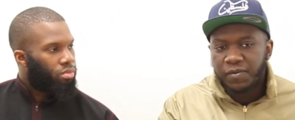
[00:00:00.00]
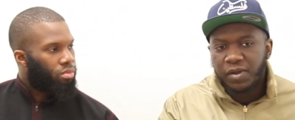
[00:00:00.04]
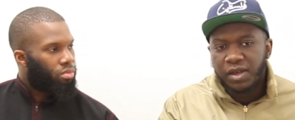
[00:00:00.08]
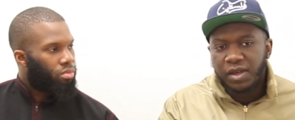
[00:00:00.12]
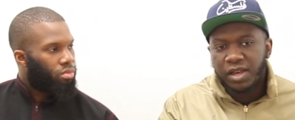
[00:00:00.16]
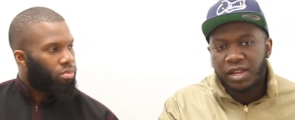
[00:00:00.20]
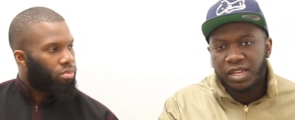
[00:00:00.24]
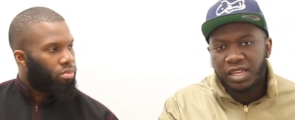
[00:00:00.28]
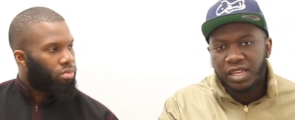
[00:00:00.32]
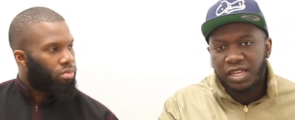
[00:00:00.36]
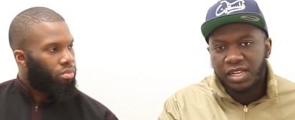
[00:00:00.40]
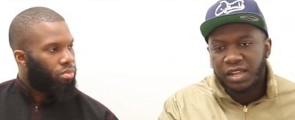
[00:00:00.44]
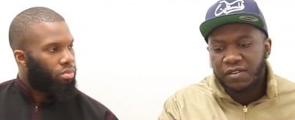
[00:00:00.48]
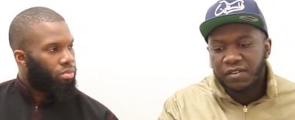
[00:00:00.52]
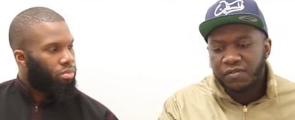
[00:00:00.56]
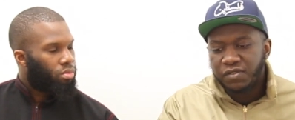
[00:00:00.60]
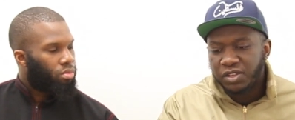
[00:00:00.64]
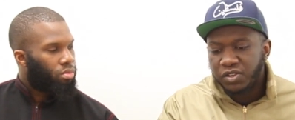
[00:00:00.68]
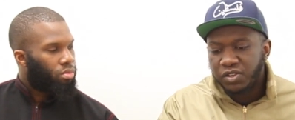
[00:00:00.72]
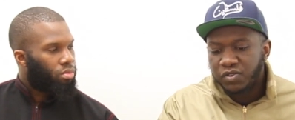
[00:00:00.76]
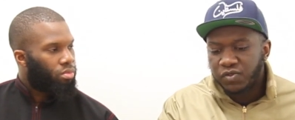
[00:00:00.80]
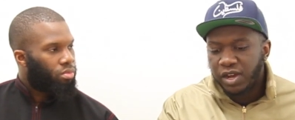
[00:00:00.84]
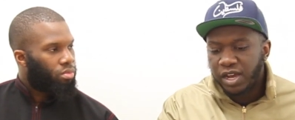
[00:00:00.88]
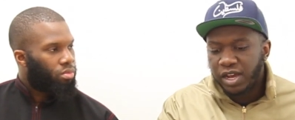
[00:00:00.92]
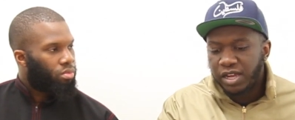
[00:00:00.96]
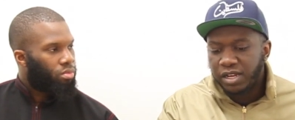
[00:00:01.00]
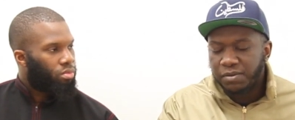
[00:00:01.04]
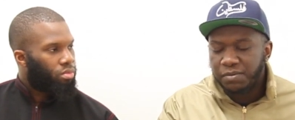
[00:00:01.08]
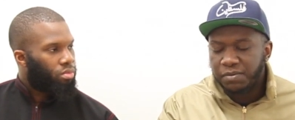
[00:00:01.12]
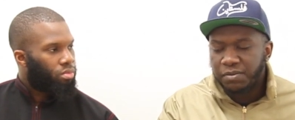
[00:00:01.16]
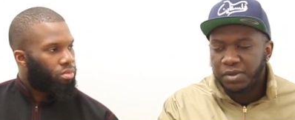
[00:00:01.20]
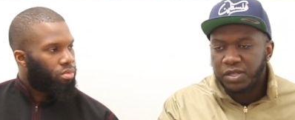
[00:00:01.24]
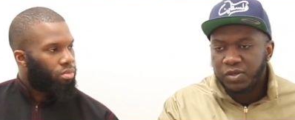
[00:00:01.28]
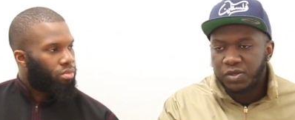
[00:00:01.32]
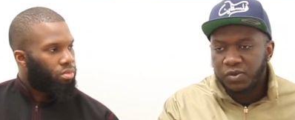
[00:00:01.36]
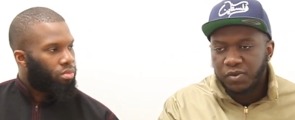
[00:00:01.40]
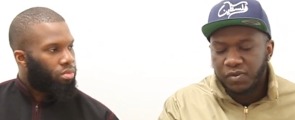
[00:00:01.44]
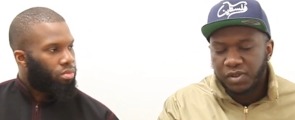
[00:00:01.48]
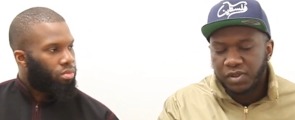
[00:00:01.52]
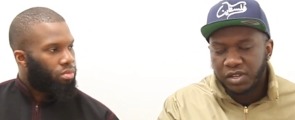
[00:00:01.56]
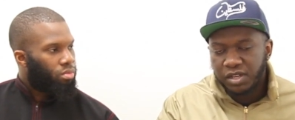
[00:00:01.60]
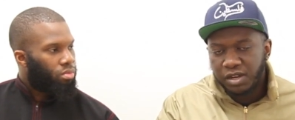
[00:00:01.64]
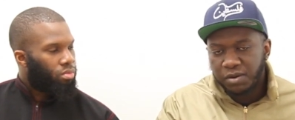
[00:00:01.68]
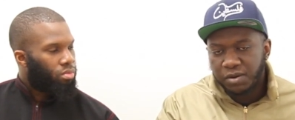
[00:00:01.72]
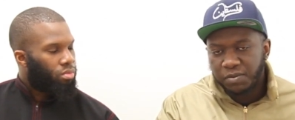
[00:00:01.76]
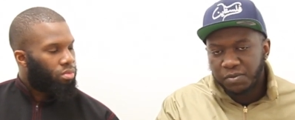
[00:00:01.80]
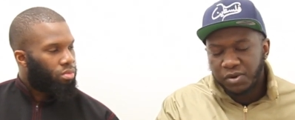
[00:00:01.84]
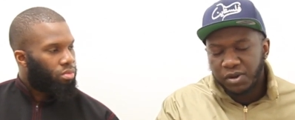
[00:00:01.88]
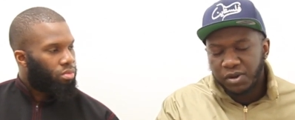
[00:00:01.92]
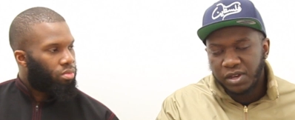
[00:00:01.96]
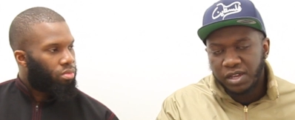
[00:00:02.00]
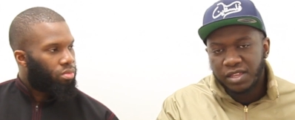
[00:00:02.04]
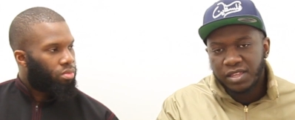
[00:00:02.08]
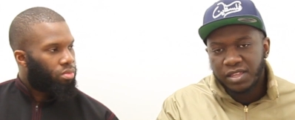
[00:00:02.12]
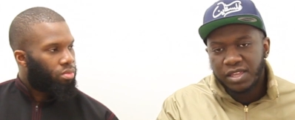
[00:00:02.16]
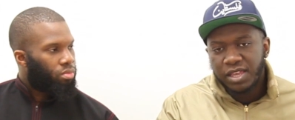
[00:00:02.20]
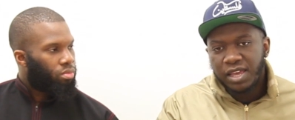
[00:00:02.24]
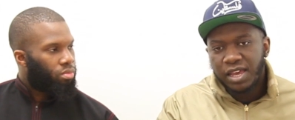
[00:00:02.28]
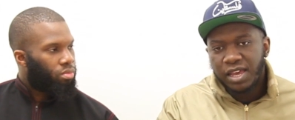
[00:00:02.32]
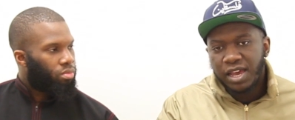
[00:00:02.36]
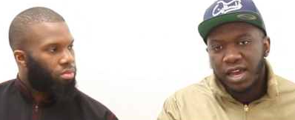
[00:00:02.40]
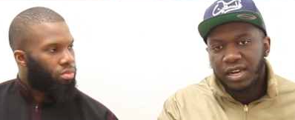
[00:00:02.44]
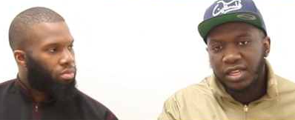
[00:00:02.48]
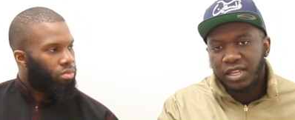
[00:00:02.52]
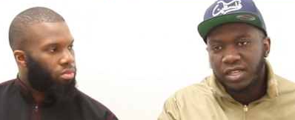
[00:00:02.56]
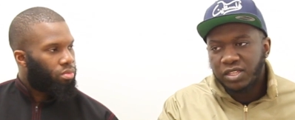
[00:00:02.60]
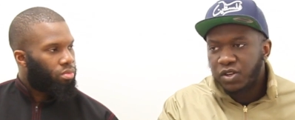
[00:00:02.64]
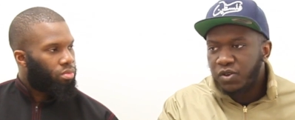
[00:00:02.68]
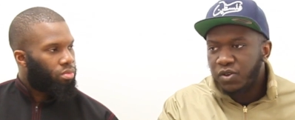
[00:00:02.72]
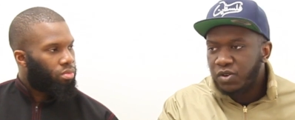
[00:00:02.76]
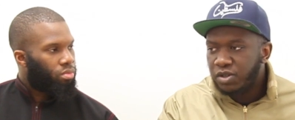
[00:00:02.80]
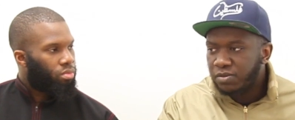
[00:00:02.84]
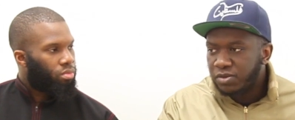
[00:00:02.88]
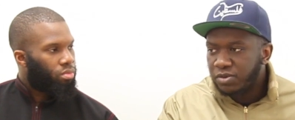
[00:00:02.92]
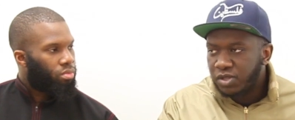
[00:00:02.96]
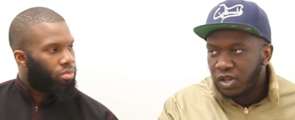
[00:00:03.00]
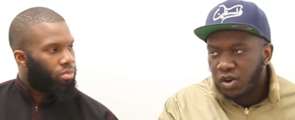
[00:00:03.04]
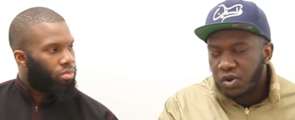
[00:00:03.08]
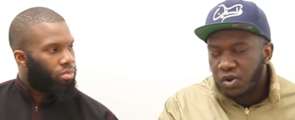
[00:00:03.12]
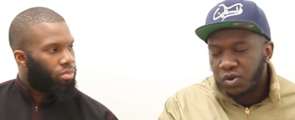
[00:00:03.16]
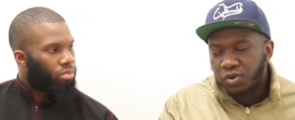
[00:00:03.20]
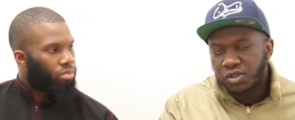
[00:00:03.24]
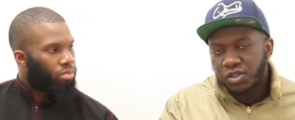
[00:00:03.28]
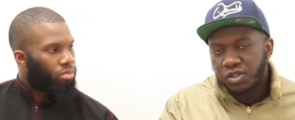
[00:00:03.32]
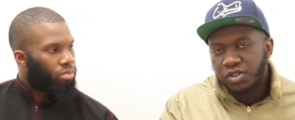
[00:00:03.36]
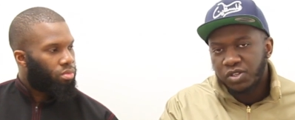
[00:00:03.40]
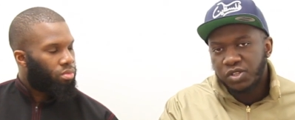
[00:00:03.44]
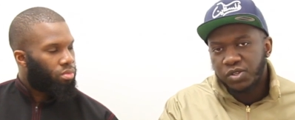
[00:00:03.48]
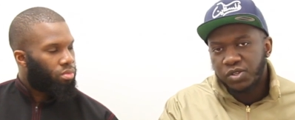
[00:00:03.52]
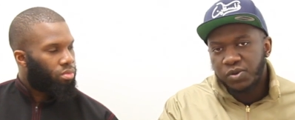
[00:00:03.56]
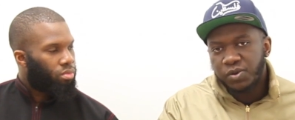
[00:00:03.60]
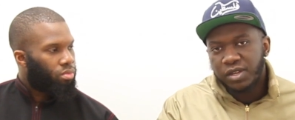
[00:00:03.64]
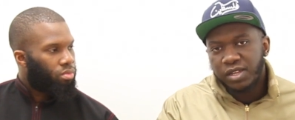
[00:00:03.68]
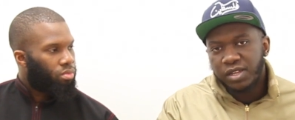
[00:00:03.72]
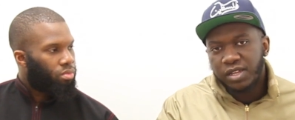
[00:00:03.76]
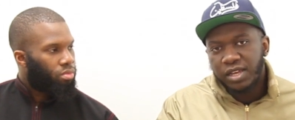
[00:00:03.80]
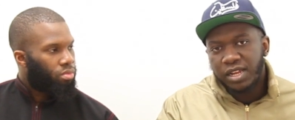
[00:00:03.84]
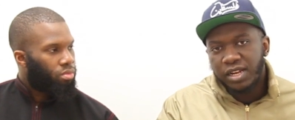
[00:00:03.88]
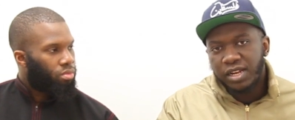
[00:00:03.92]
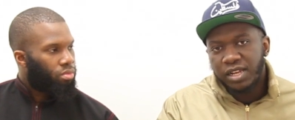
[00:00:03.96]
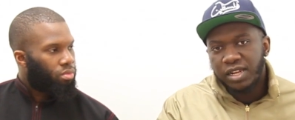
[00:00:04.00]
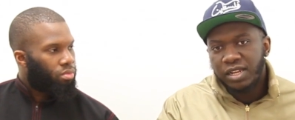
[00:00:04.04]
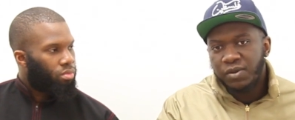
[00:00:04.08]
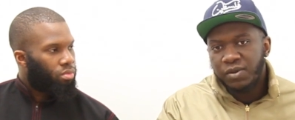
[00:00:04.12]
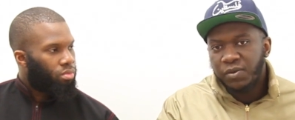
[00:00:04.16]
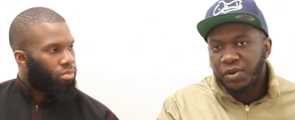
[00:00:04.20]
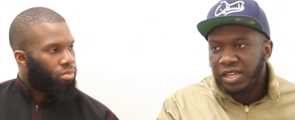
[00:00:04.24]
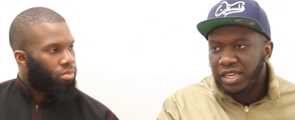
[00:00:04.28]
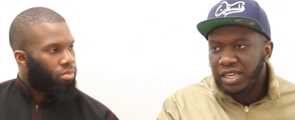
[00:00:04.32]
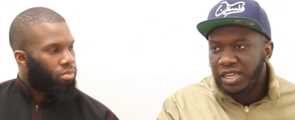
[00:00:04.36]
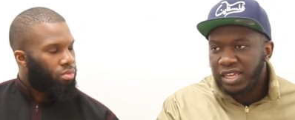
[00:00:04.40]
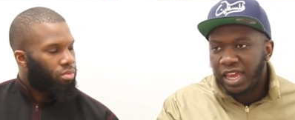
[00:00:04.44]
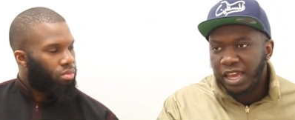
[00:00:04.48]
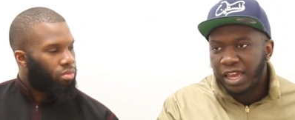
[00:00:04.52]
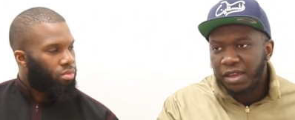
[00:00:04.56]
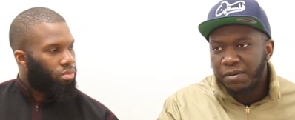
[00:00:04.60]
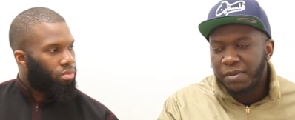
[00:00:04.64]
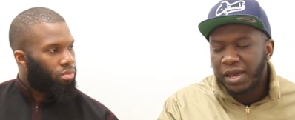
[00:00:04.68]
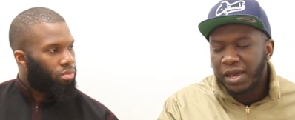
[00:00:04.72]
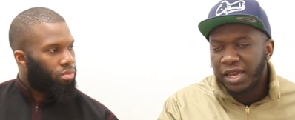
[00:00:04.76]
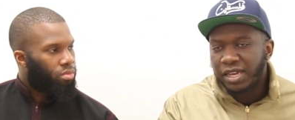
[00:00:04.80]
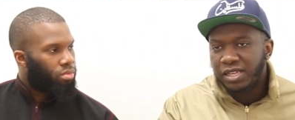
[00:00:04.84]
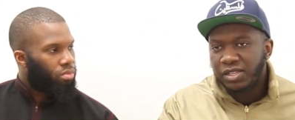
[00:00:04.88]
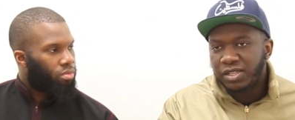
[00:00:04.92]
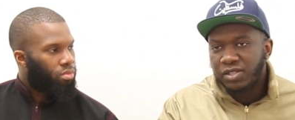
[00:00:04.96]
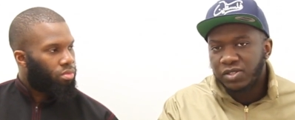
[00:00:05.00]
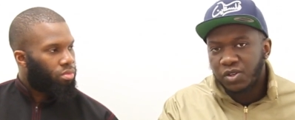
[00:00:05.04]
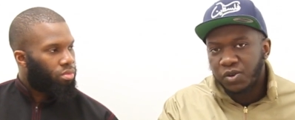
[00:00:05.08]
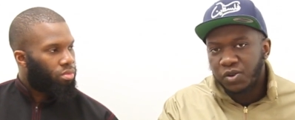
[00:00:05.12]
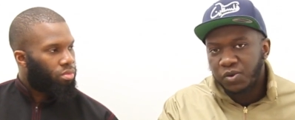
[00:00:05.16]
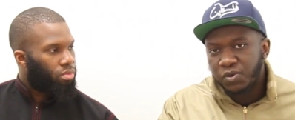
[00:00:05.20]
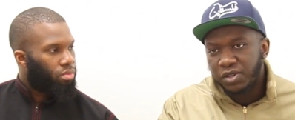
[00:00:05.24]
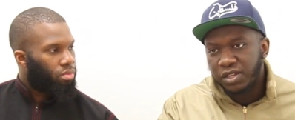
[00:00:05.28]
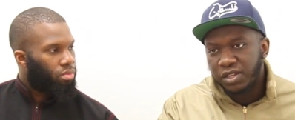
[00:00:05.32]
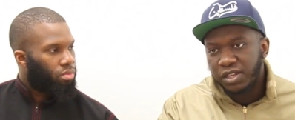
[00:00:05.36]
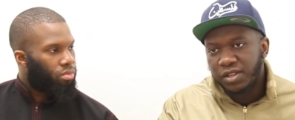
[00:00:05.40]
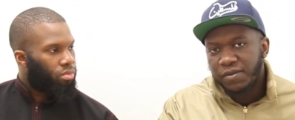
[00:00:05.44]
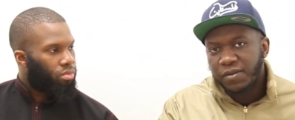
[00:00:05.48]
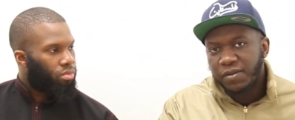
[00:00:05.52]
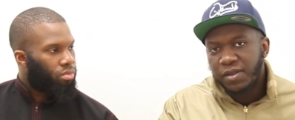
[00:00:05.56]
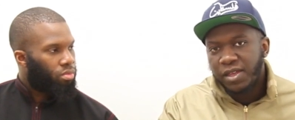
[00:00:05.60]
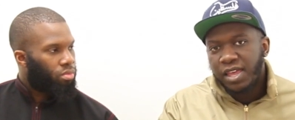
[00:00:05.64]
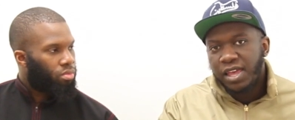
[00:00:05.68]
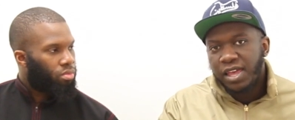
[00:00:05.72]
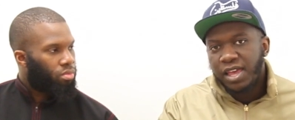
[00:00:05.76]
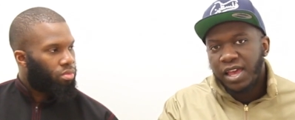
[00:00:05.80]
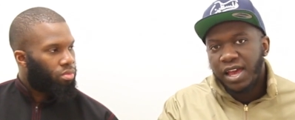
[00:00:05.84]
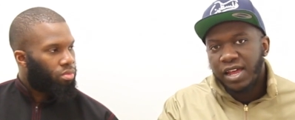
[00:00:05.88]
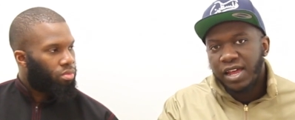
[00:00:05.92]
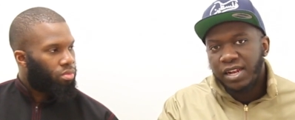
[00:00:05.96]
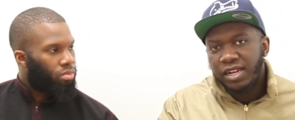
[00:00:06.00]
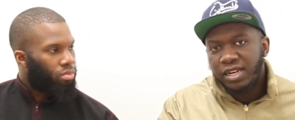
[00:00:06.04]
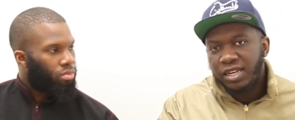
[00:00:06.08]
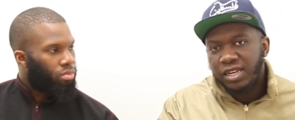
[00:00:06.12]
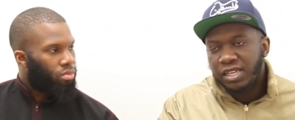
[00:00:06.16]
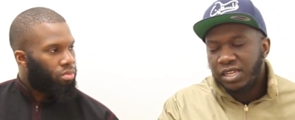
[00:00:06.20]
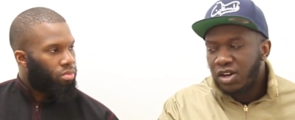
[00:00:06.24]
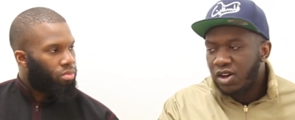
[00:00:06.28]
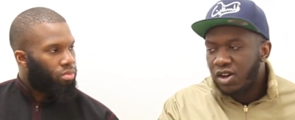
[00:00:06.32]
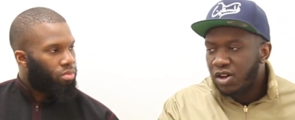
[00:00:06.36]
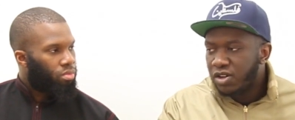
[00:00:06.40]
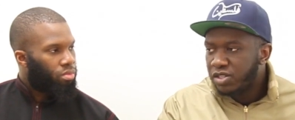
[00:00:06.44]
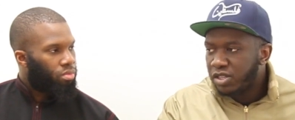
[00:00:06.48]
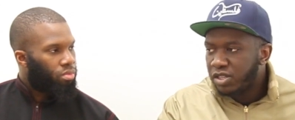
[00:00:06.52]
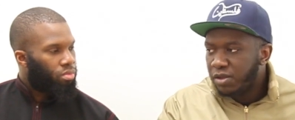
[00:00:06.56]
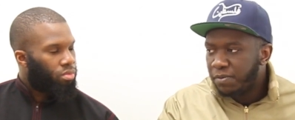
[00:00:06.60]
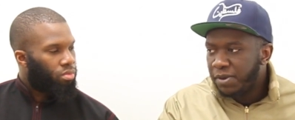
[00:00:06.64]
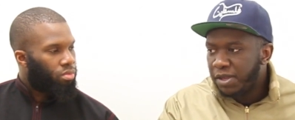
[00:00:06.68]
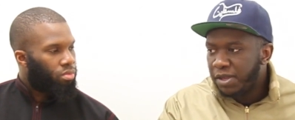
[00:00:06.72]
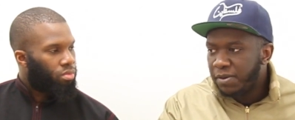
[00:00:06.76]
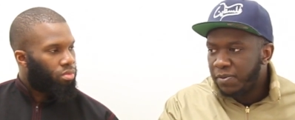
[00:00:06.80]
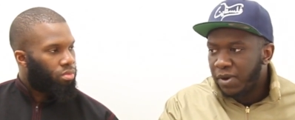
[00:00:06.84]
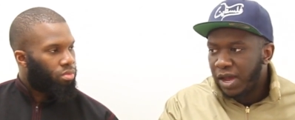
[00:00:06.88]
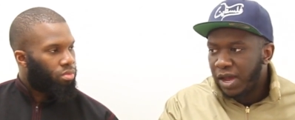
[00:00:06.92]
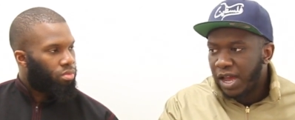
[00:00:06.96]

Speaker 1: and he left his riding beast with a young boy and he told him to hold on to it. And then when he came back, he sold it and then he asked the people